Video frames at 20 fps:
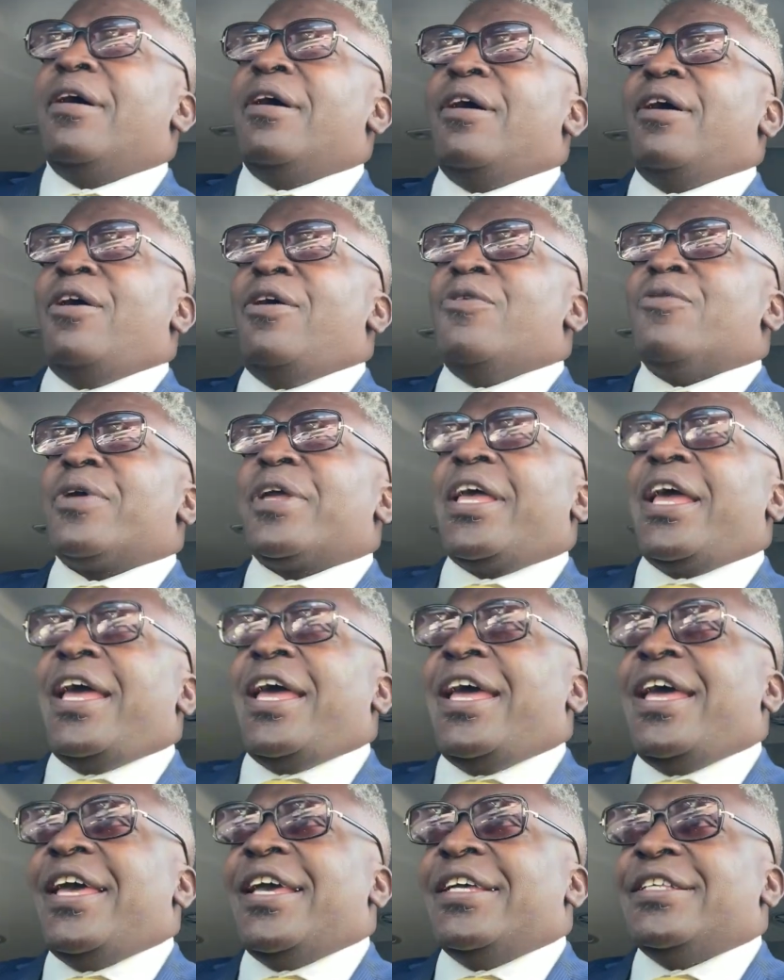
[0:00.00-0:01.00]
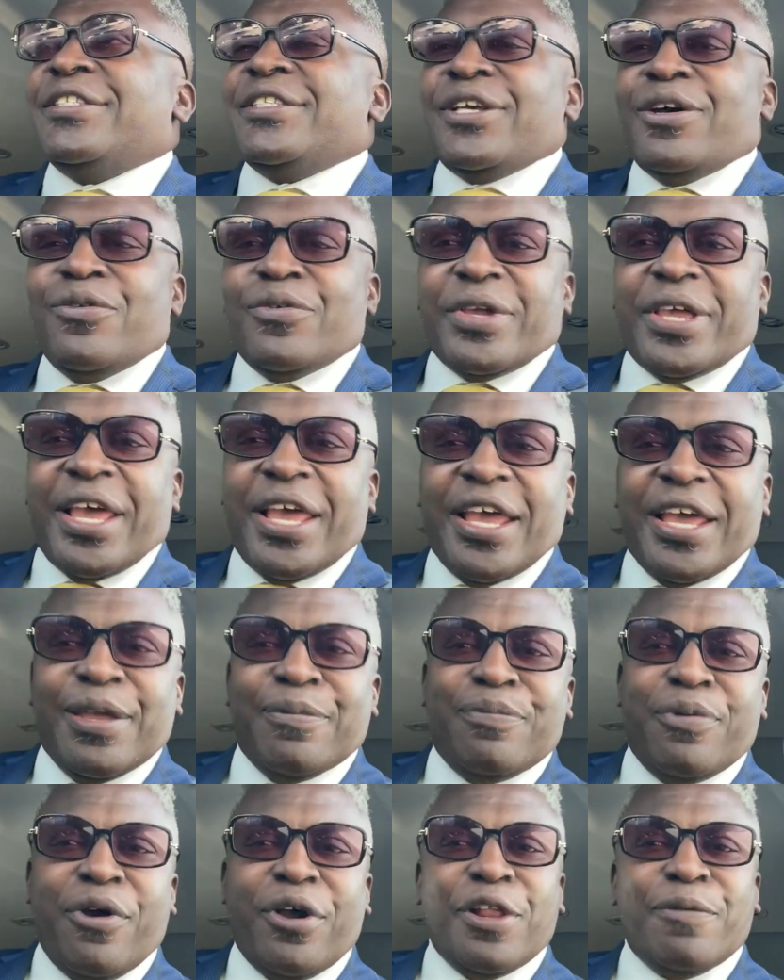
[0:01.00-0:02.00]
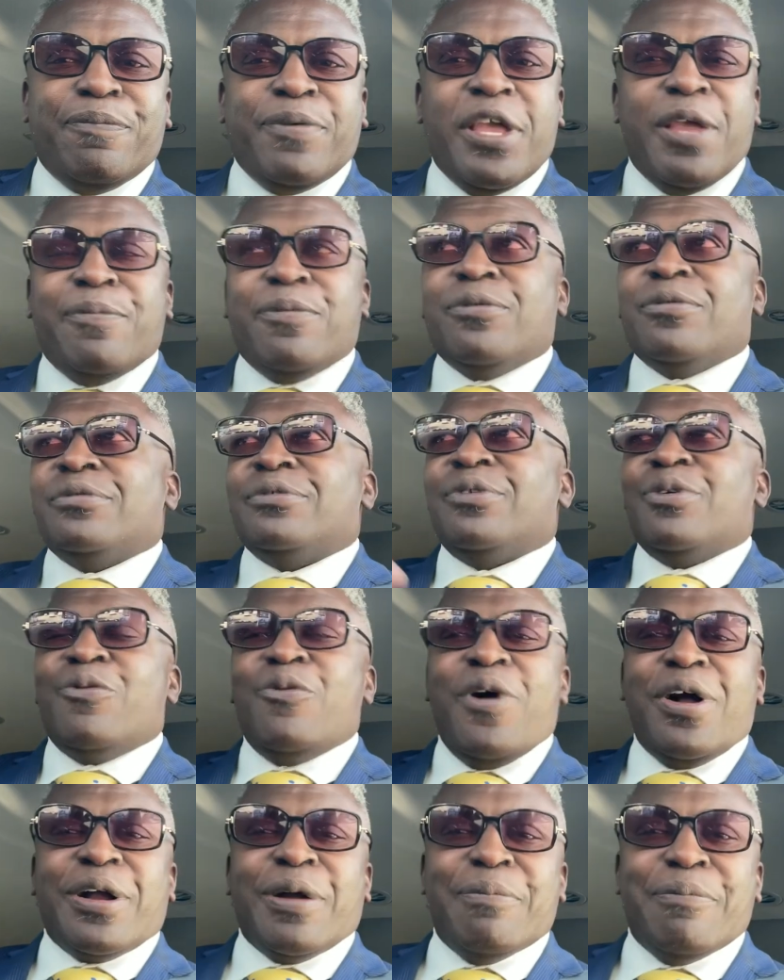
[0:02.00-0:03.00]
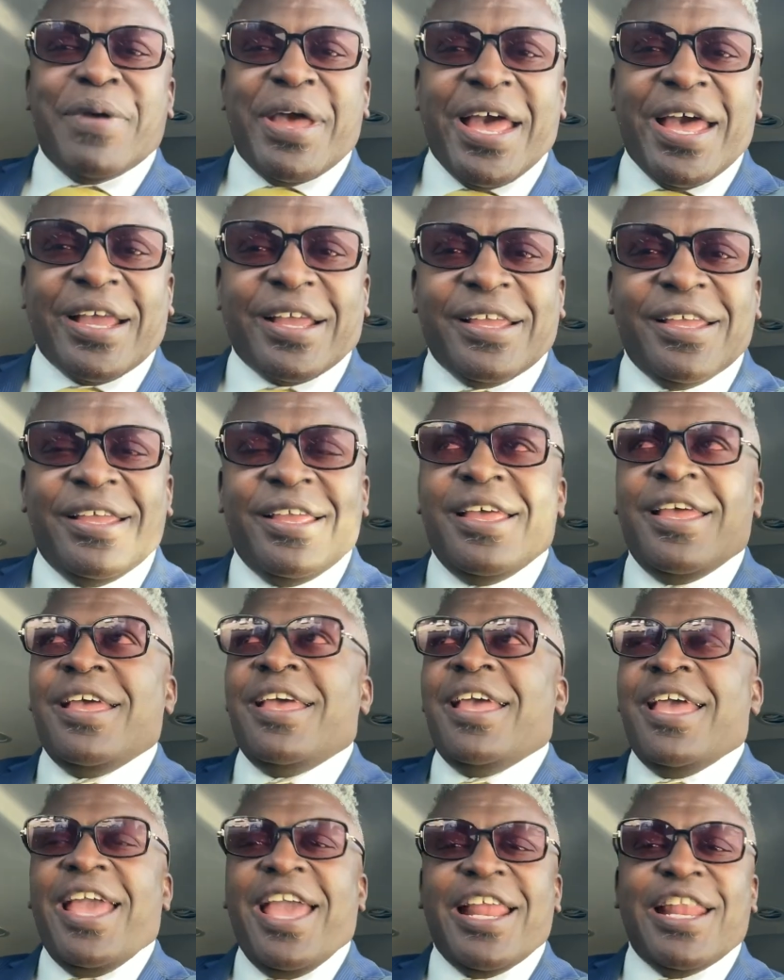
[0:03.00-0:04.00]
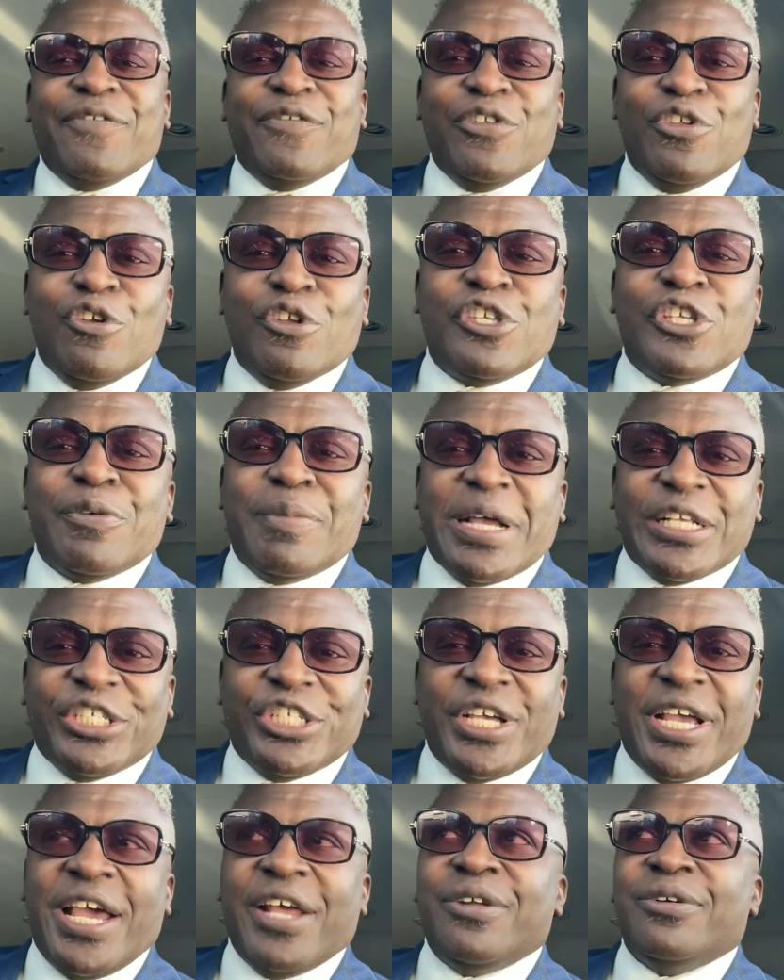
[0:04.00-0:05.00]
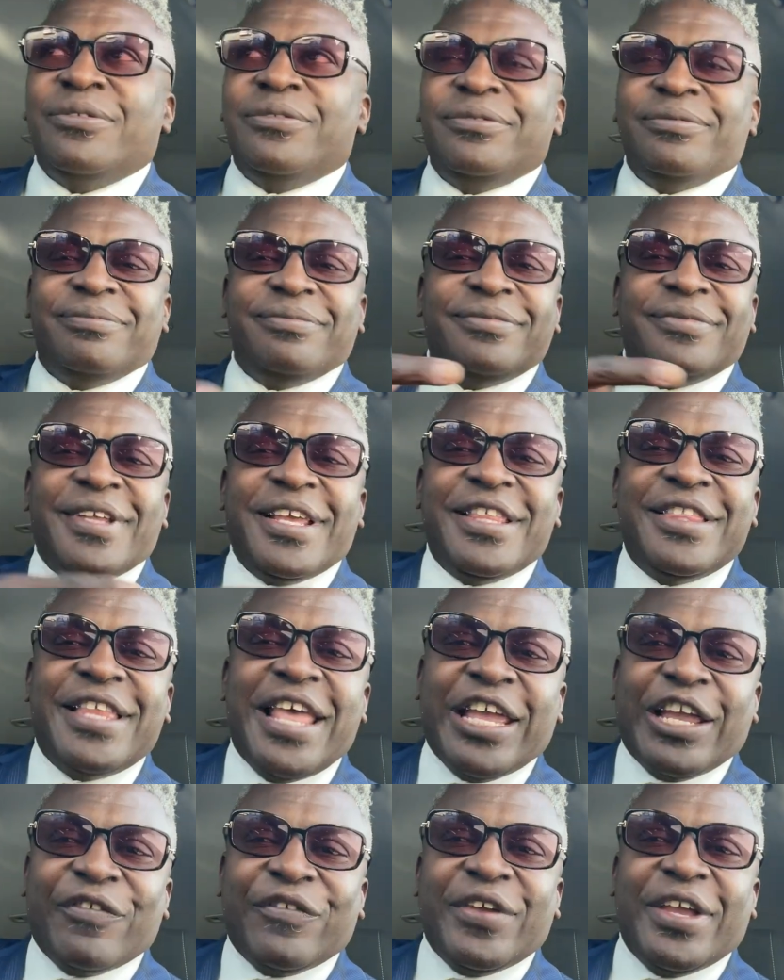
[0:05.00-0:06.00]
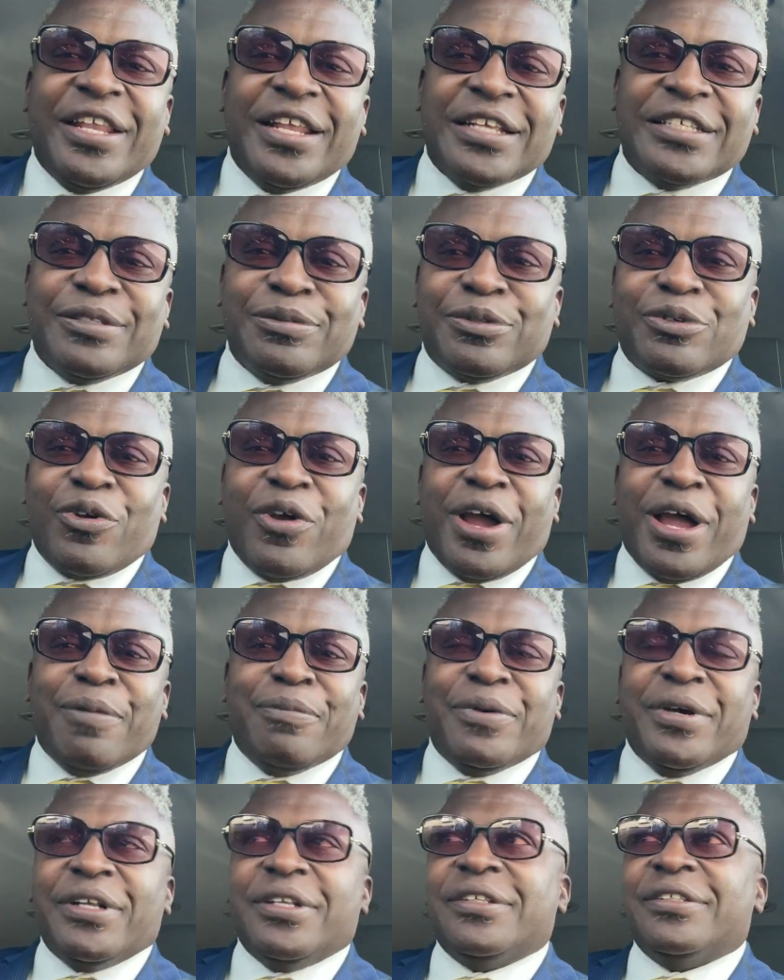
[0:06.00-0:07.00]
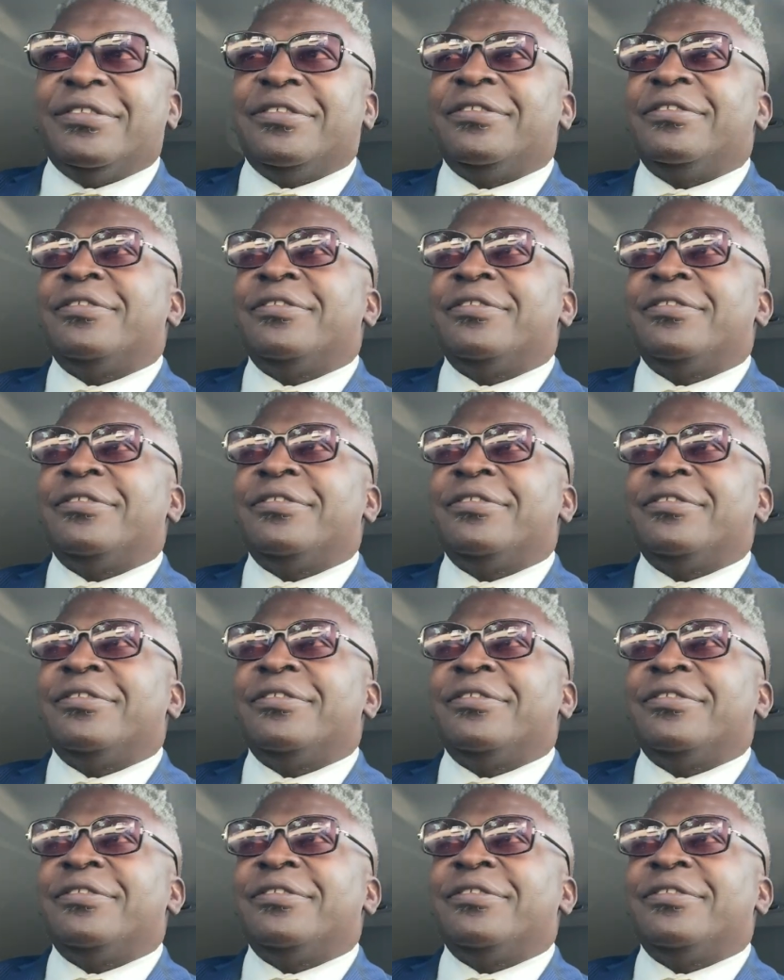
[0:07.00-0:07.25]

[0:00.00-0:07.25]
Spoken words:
Okay, party people, welcome back. And if you're new to my channel, thank you for hitting that subscribe button.